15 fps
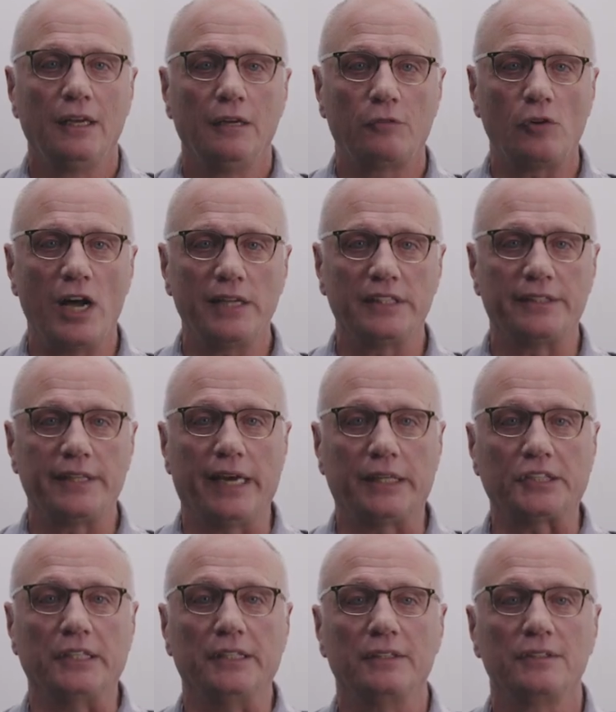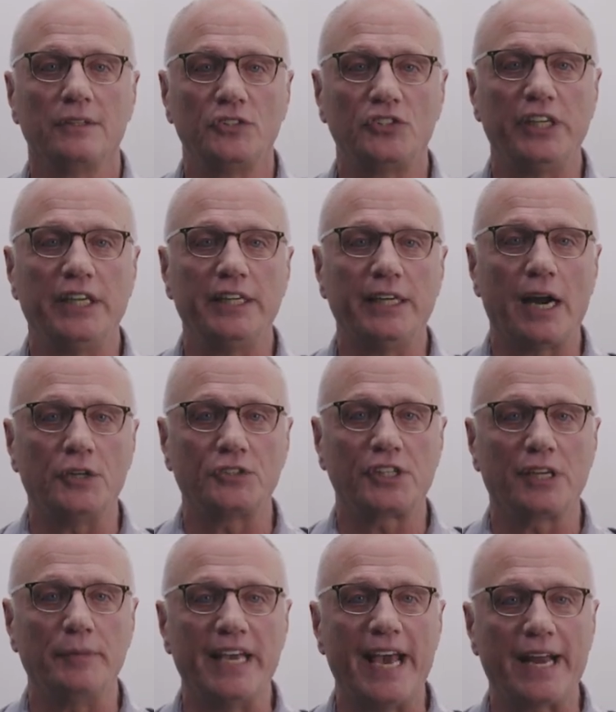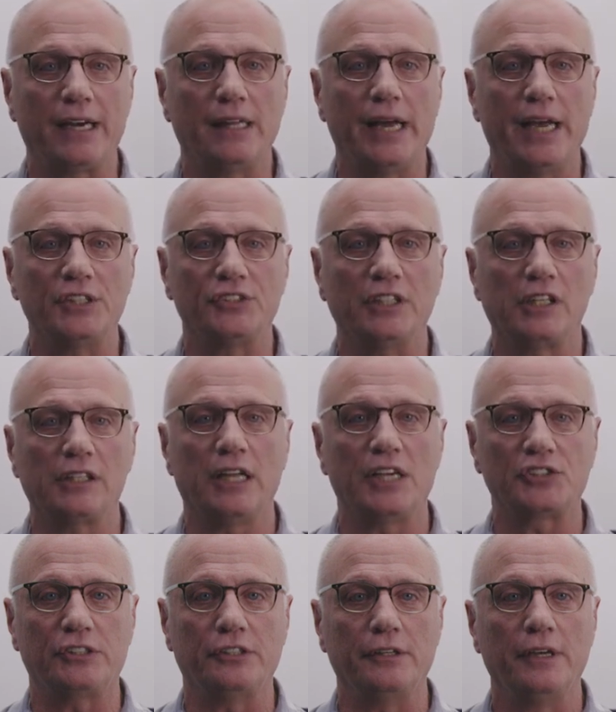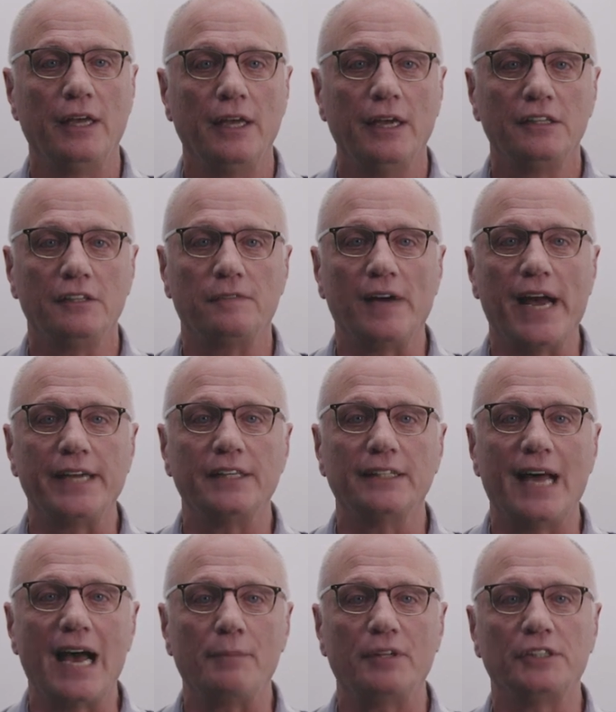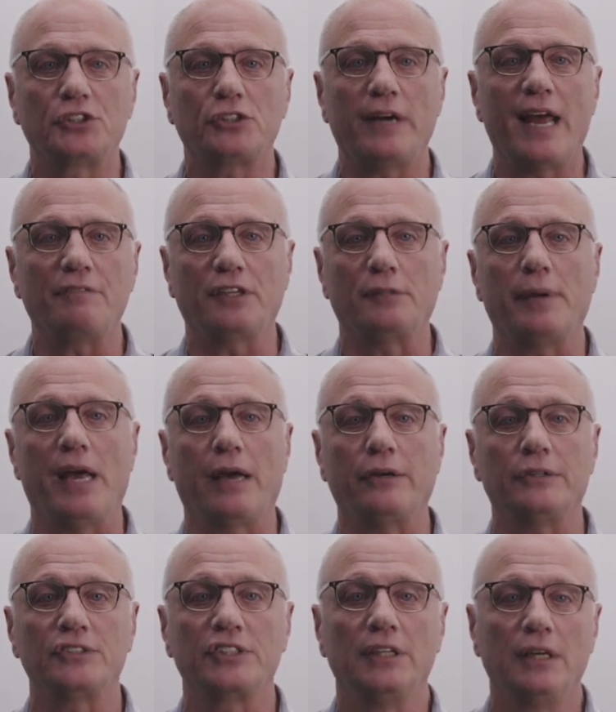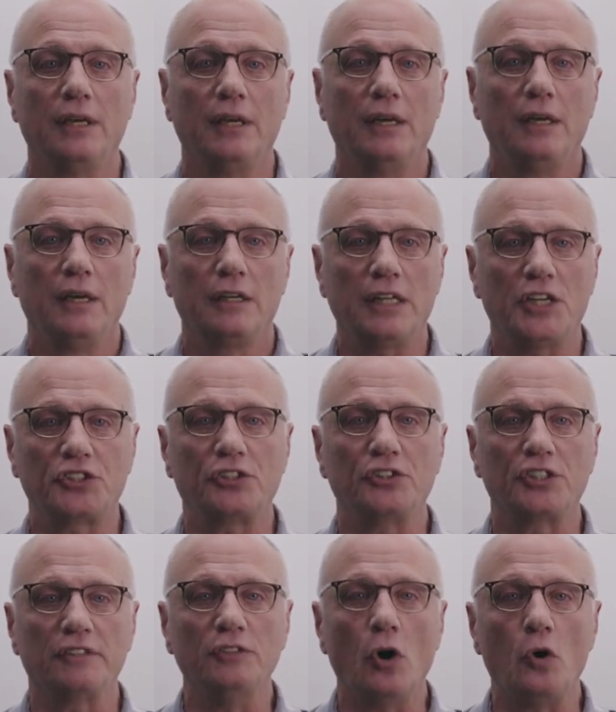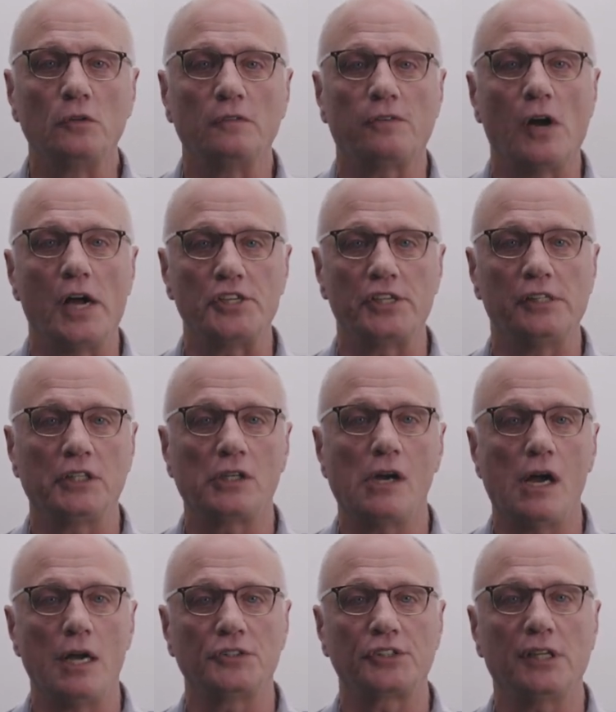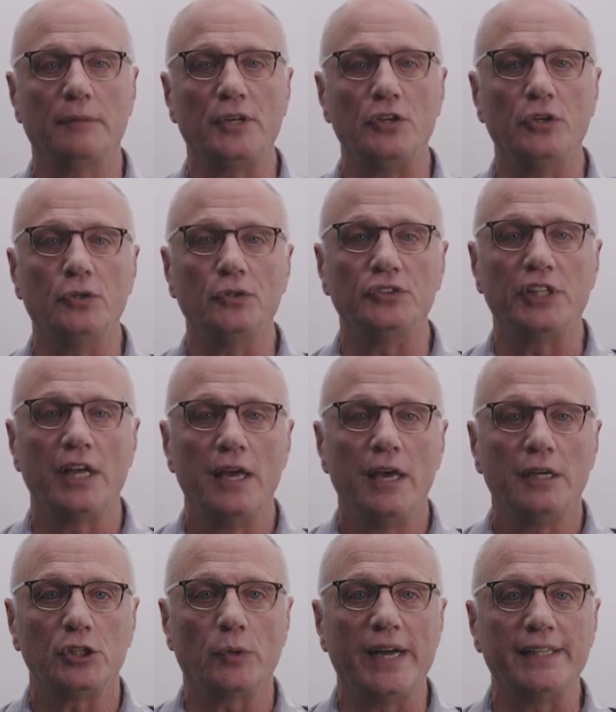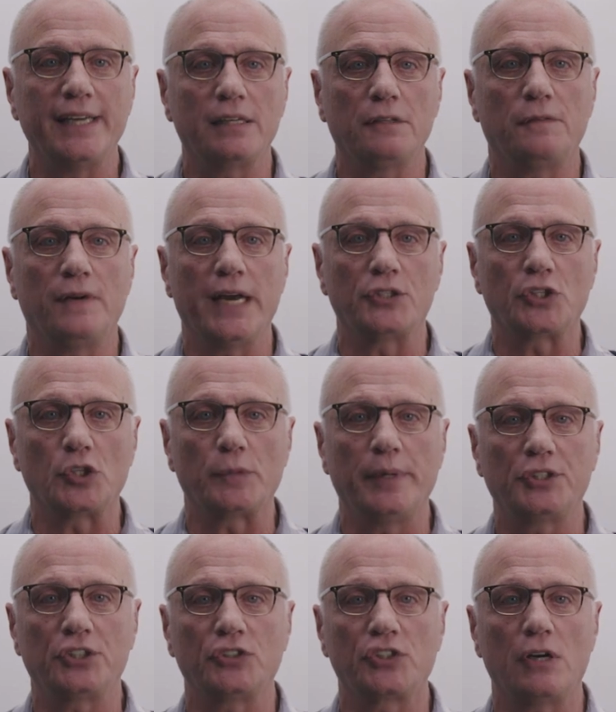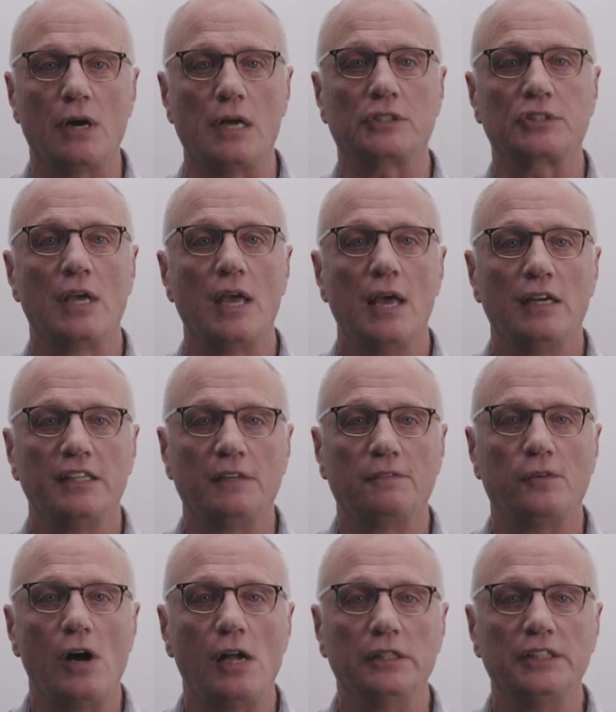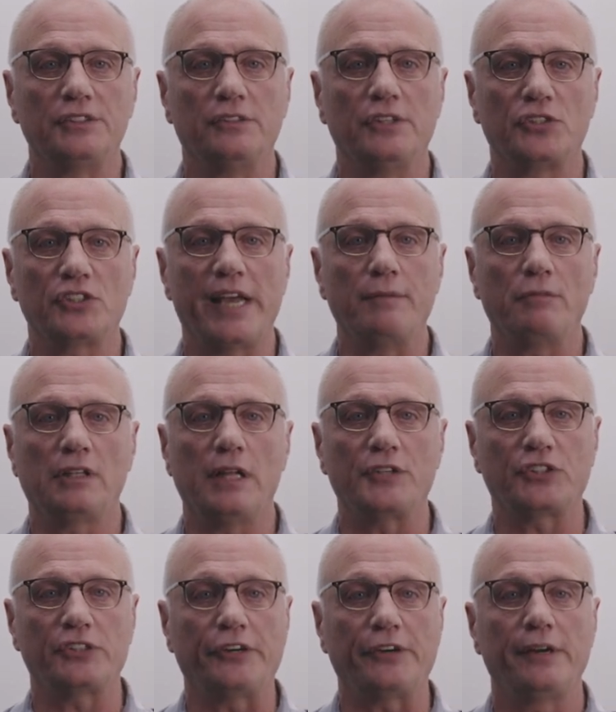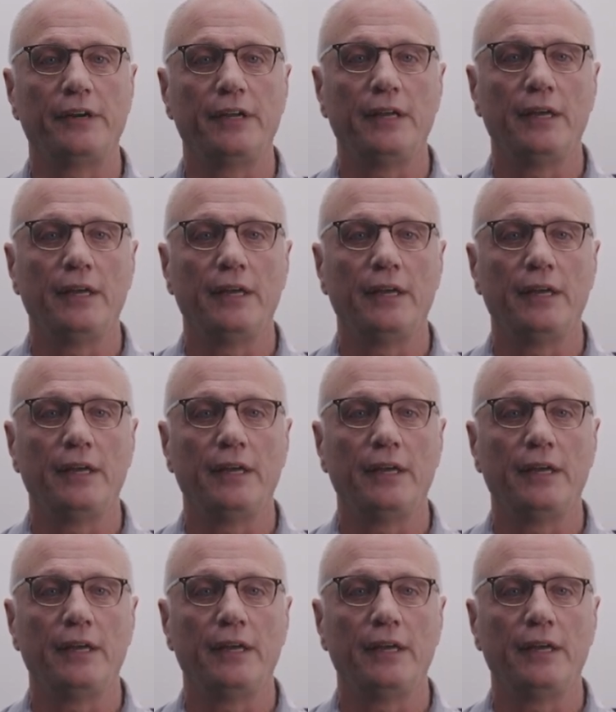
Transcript: Fraud detection. CDRs can be analyzed and clustered to find anomalous traffic patterns. Clusters of known fraudulent calls can be used to identify suspicious calls that fall into the same cluster.